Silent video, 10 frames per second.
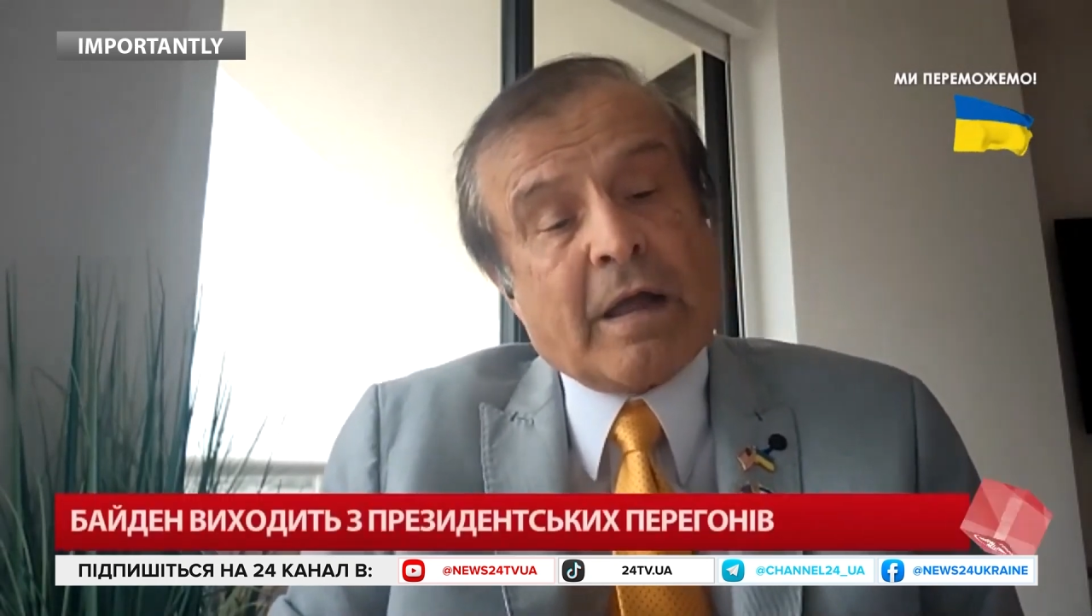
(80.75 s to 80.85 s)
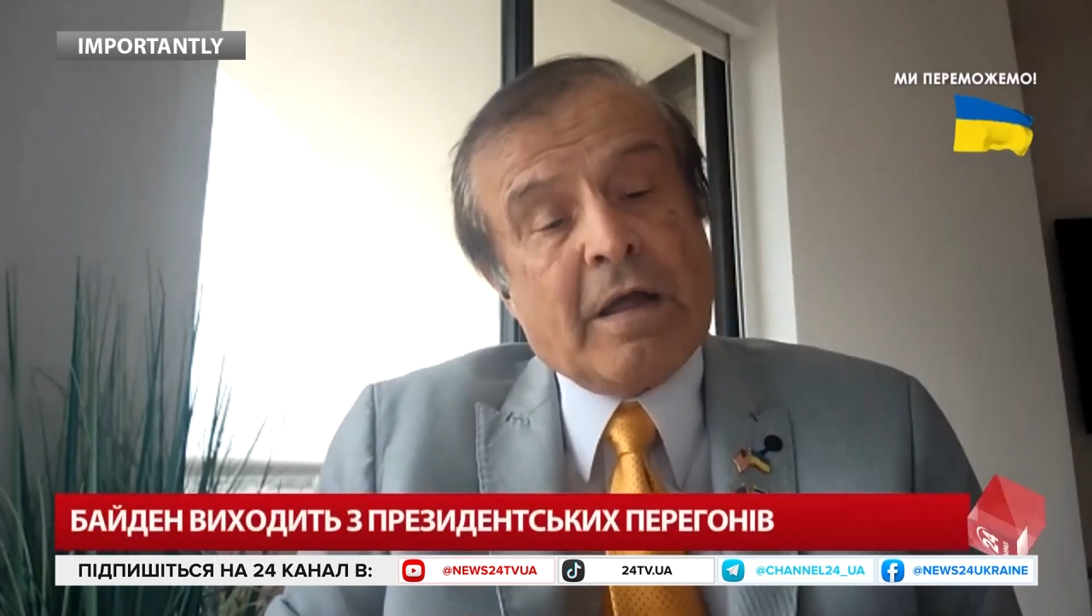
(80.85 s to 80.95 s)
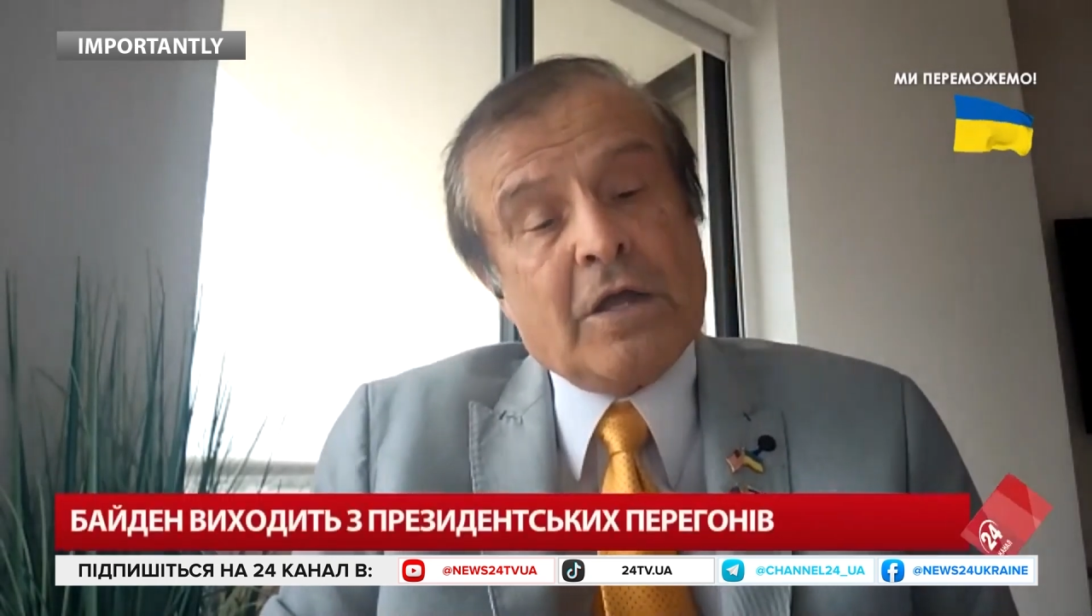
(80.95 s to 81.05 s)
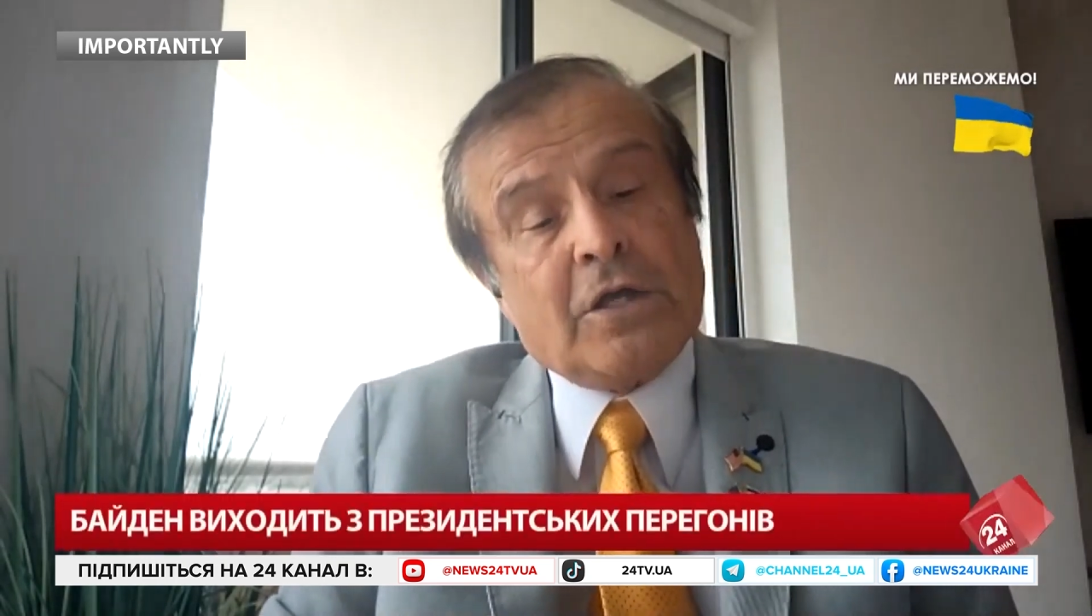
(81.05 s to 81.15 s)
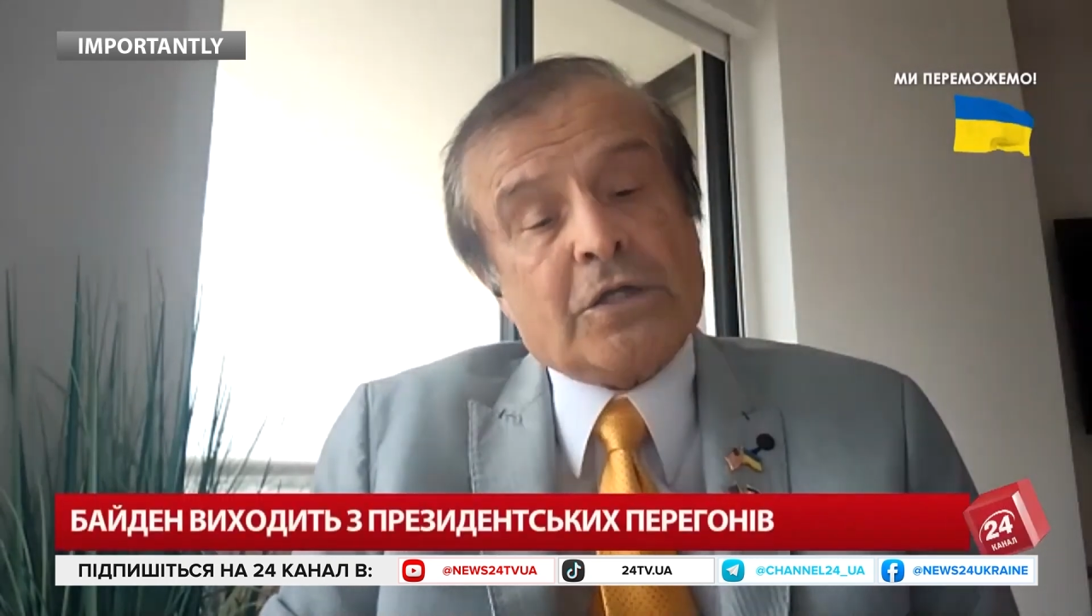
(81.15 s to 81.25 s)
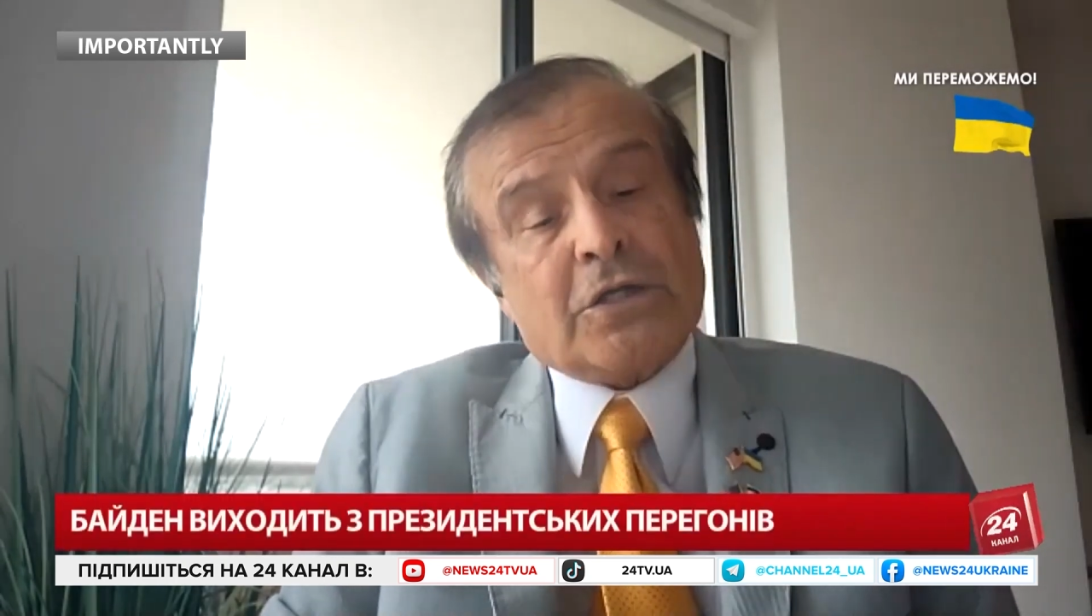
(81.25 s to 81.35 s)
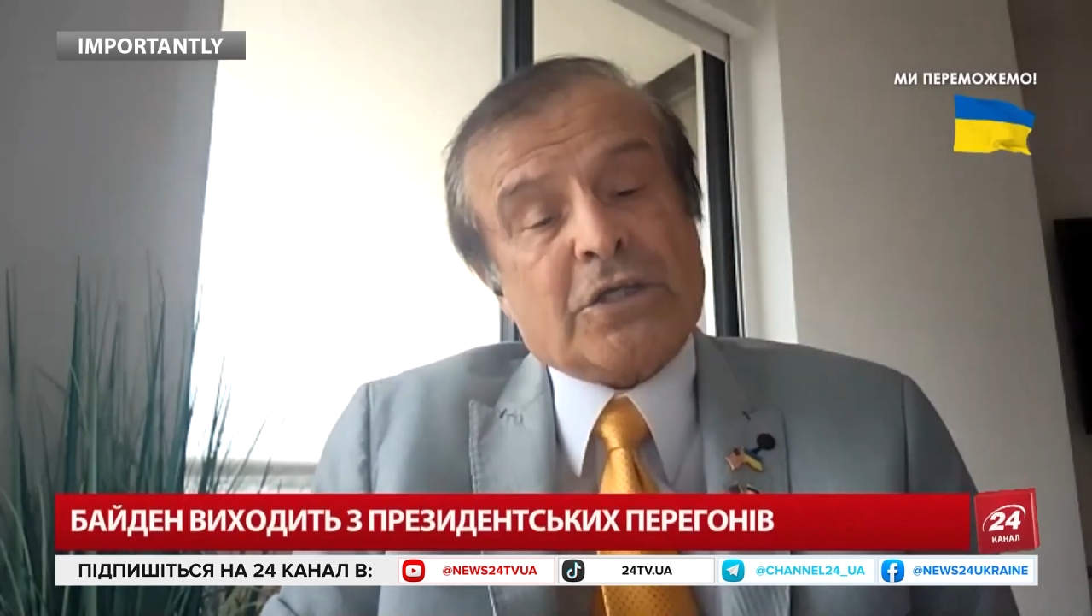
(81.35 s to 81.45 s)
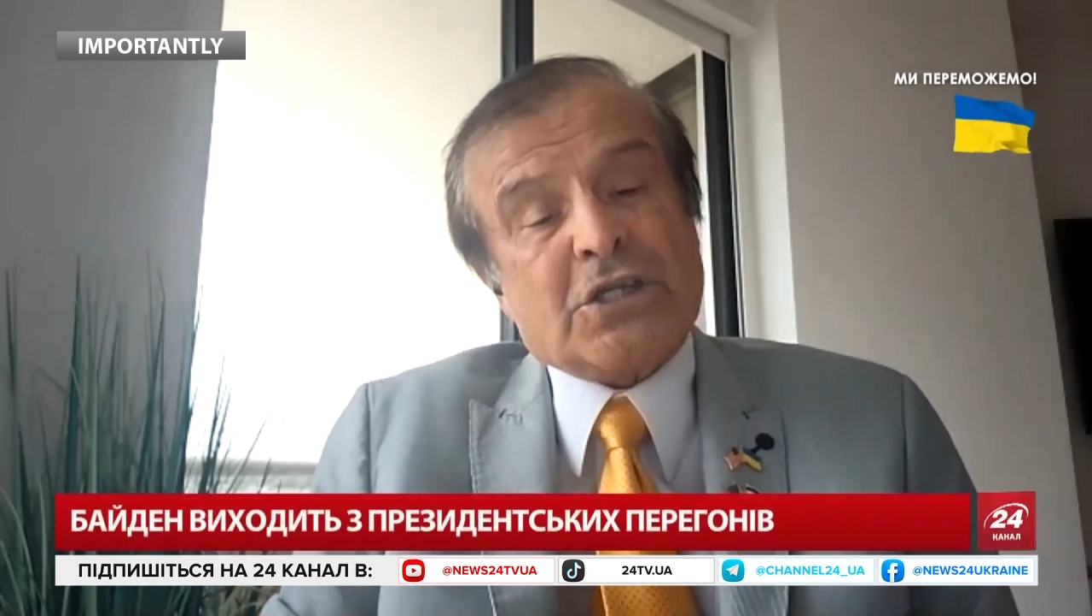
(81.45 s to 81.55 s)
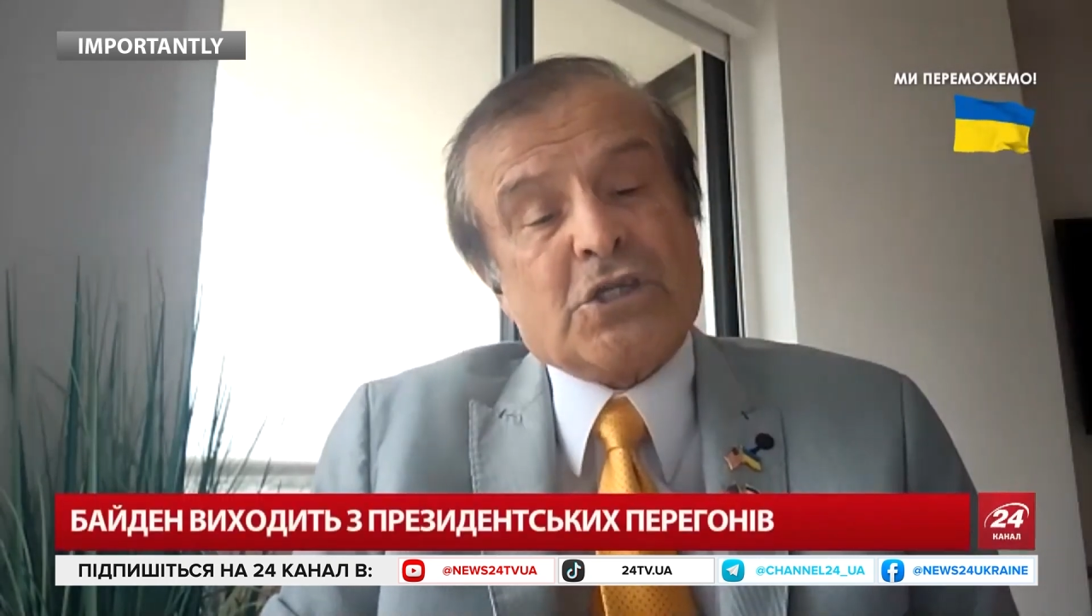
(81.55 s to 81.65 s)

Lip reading: candidate than with